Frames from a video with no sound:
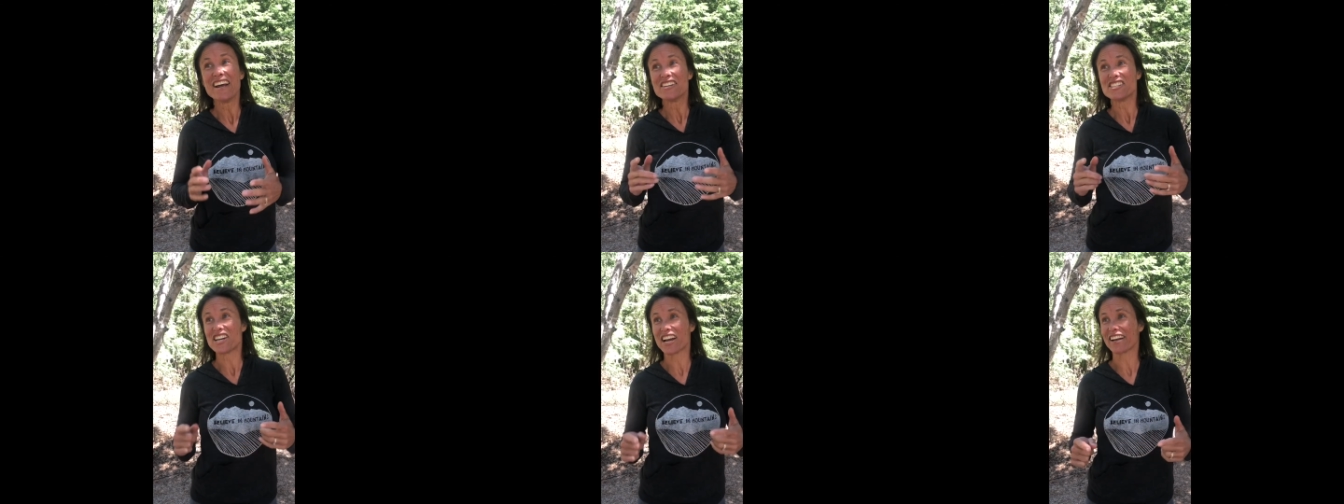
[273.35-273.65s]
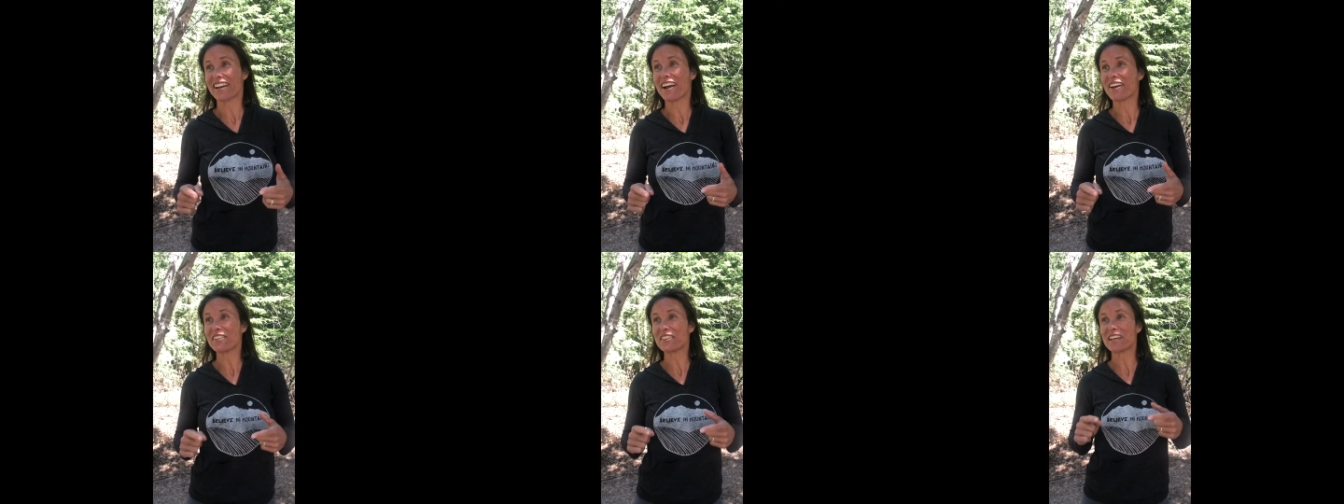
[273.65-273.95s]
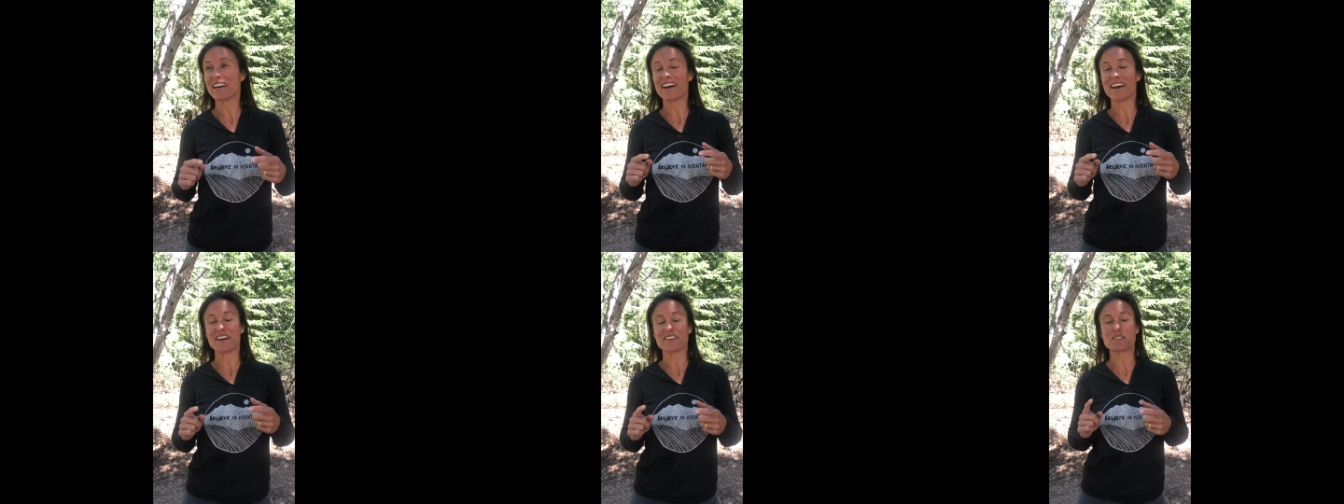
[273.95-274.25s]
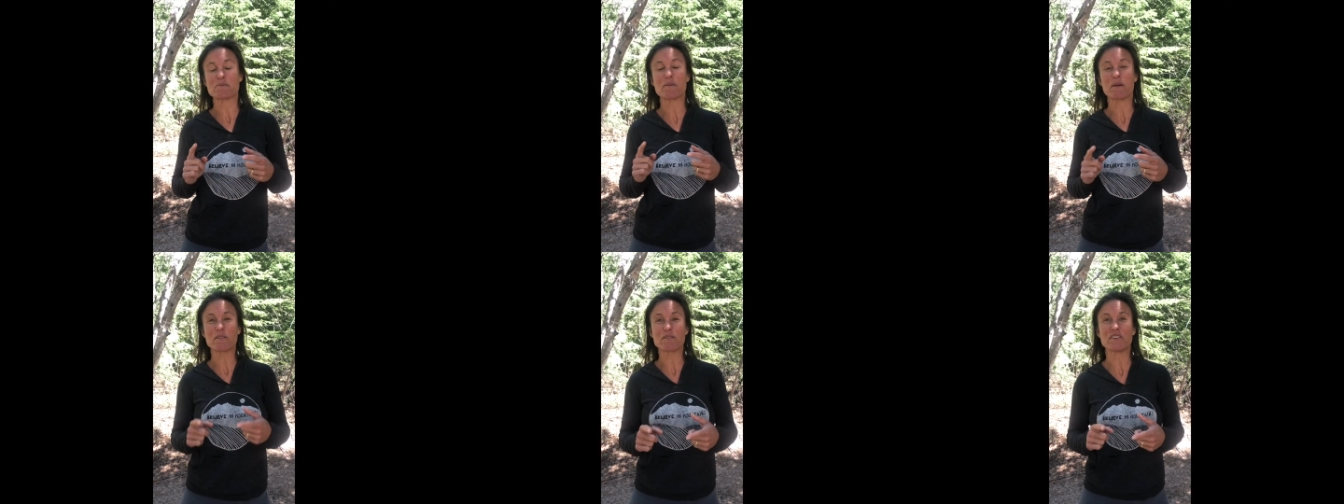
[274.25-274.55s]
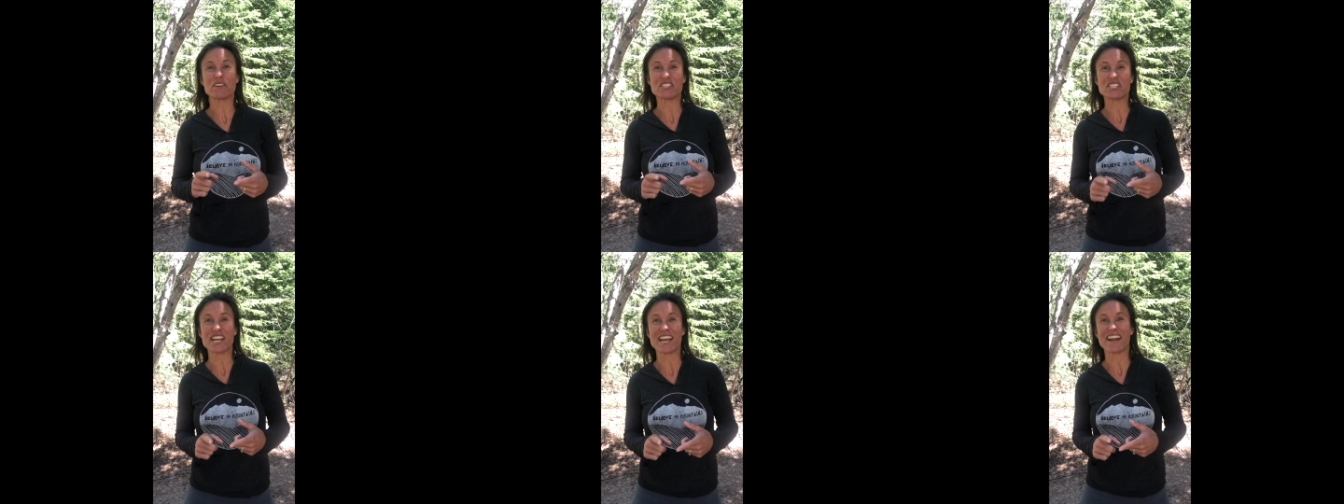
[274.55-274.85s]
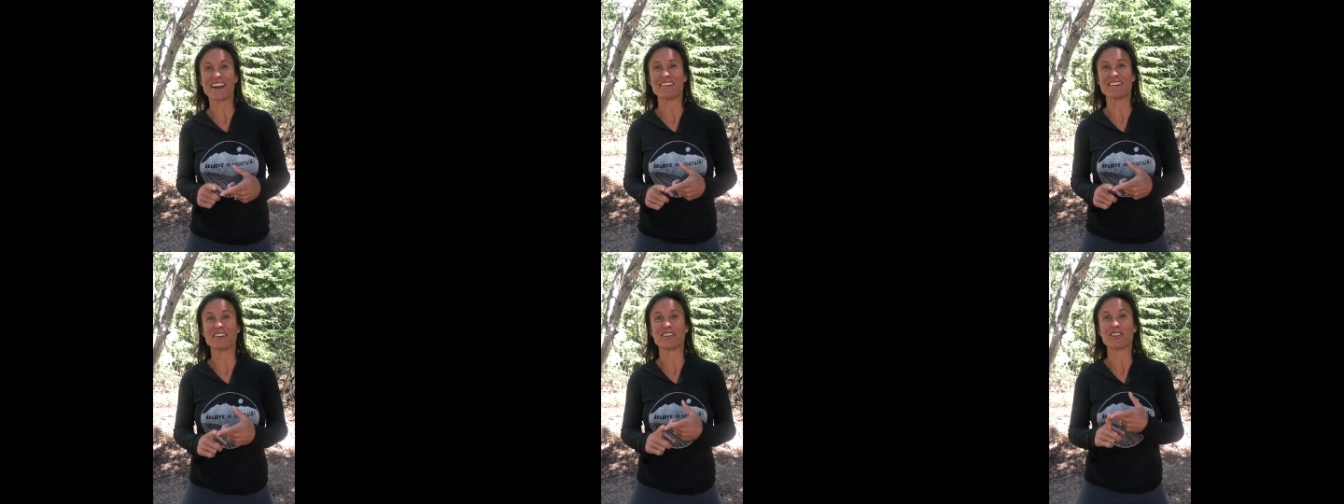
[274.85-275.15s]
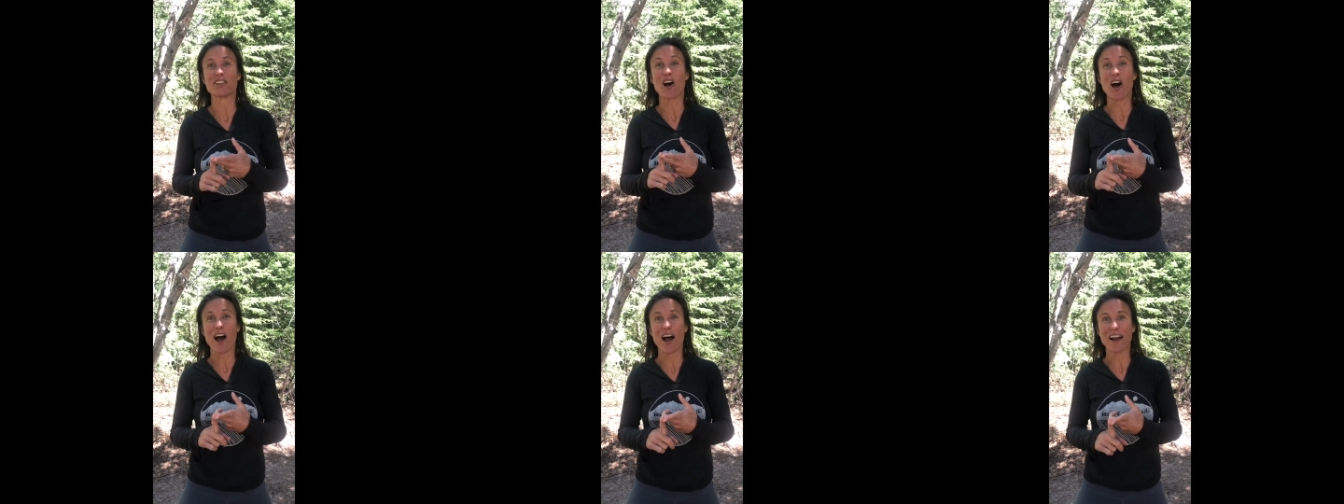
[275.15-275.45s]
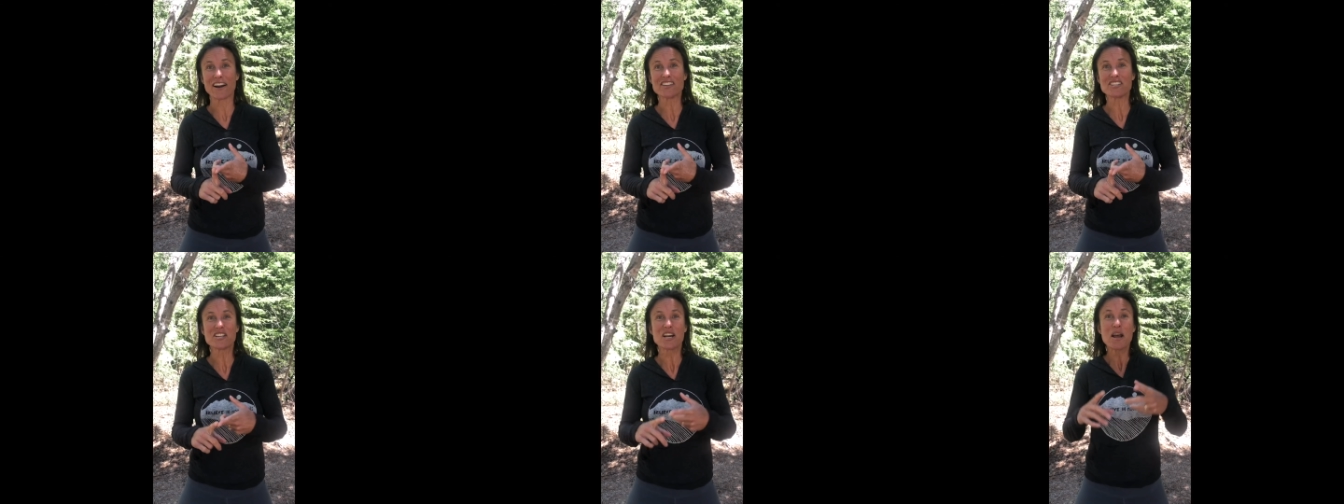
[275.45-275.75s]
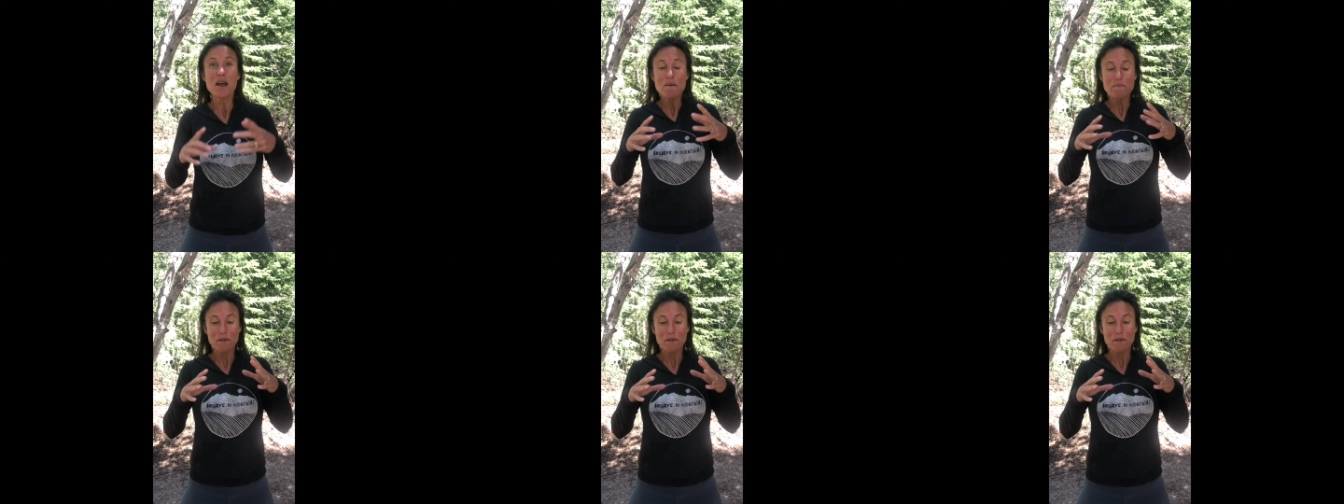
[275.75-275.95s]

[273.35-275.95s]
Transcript: Check out the Spearfish Canyon Lodge